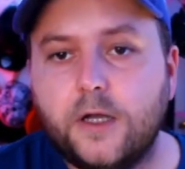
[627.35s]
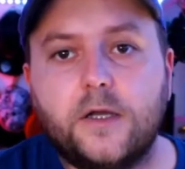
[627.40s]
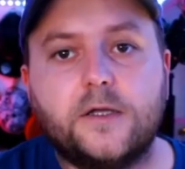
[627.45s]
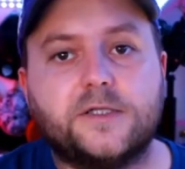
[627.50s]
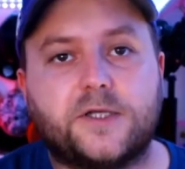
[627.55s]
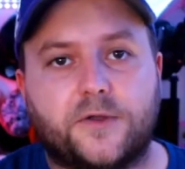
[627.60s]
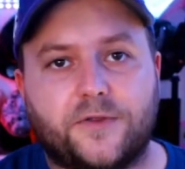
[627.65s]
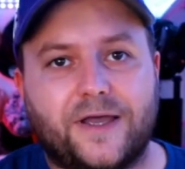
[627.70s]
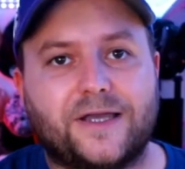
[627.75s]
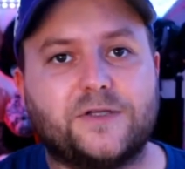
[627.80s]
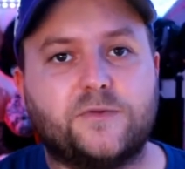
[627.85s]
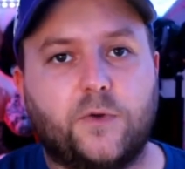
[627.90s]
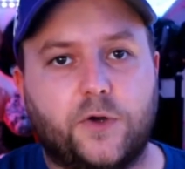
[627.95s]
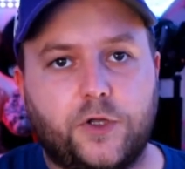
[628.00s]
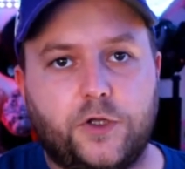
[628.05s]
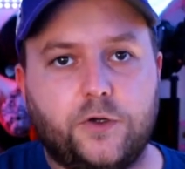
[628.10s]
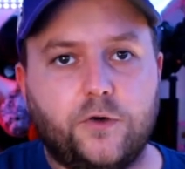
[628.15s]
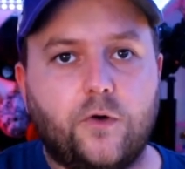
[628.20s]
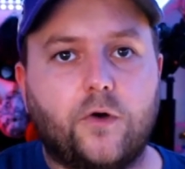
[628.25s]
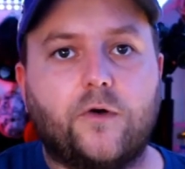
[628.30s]
So that's what
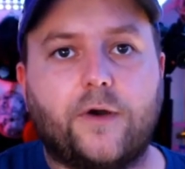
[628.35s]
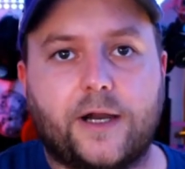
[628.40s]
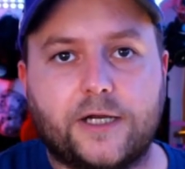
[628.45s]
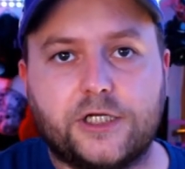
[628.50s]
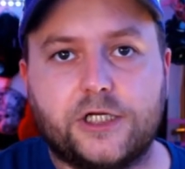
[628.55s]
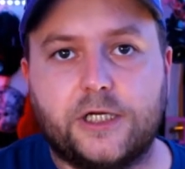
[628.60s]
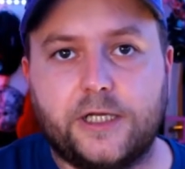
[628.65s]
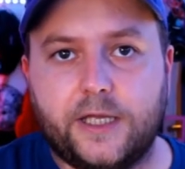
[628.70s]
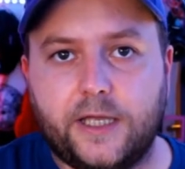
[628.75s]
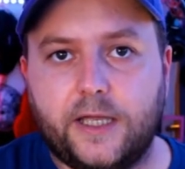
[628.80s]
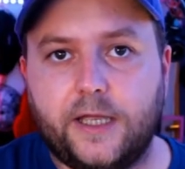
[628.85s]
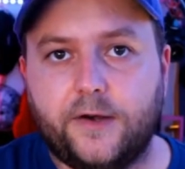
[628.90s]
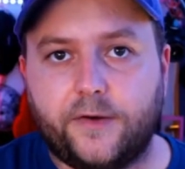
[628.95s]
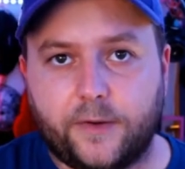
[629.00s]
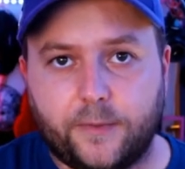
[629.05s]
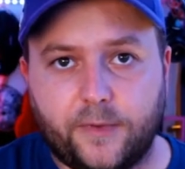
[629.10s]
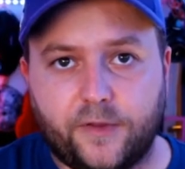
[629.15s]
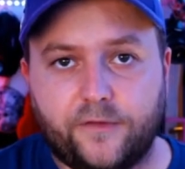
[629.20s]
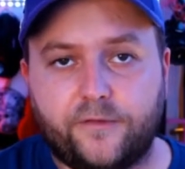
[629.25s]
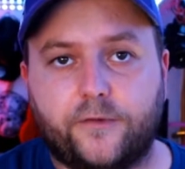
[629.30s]
you're actually hearing
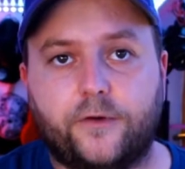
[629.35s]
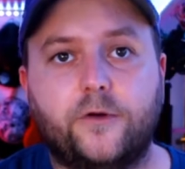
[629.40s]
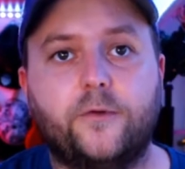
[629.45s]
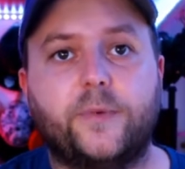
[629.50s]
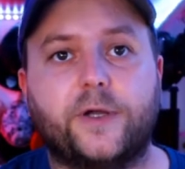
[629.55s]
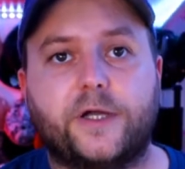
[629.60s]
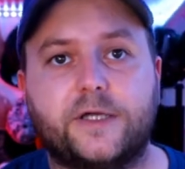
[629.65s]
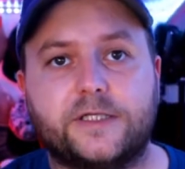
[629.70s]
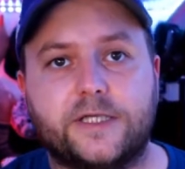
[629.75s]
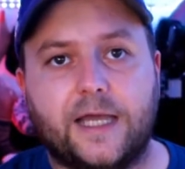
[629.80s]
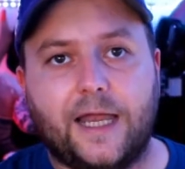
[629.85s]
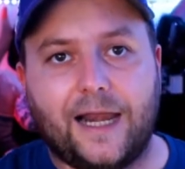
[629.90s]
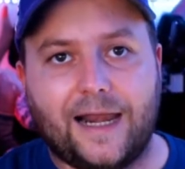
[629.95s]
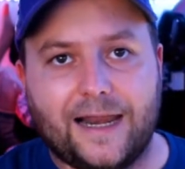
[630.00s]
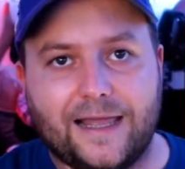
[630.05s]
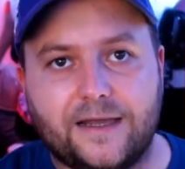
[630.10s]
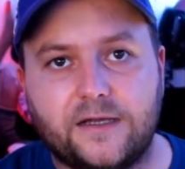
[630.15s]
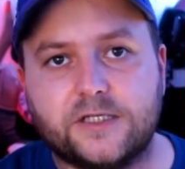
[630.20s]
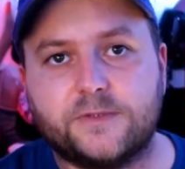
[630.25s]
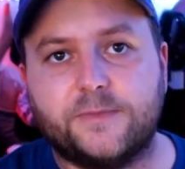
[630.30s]
me through, because it
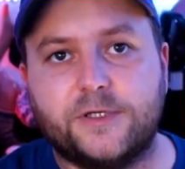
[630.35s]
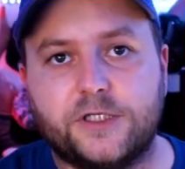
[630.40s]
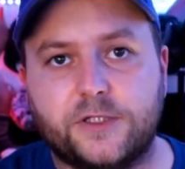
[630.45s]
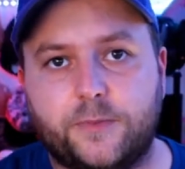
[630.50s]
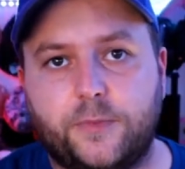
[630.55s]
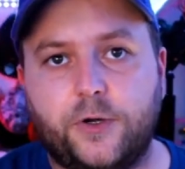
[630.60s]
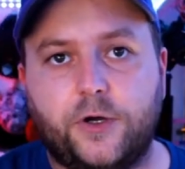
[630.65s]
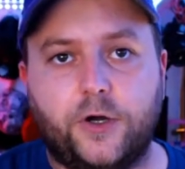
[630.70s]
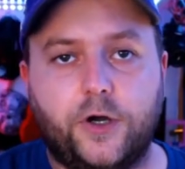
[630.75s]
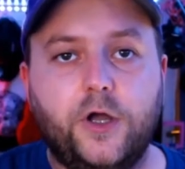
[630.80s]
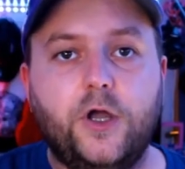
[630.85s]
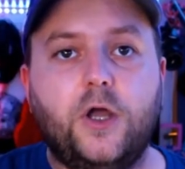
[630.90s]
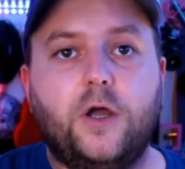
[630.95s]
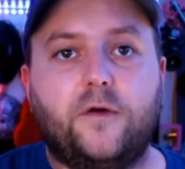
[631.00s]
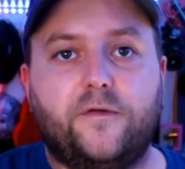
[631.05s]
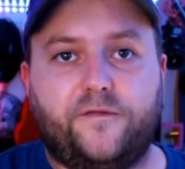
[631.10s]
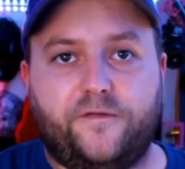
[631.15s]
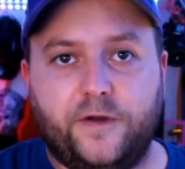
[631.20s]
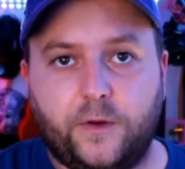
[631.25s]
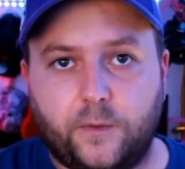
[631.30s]
allows me to put
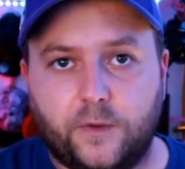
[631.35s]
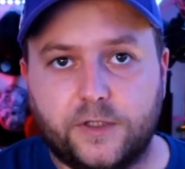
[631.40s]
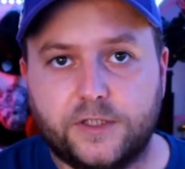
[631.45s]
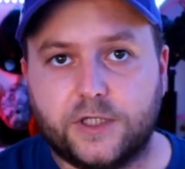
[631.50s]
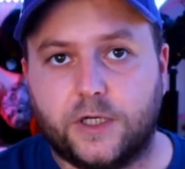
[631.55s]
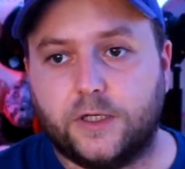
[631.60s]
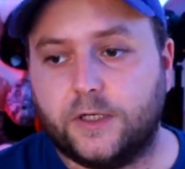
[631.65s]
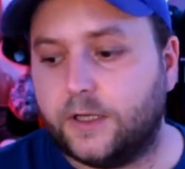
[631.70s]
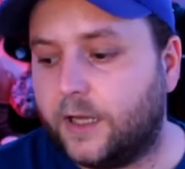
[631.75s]
filters on.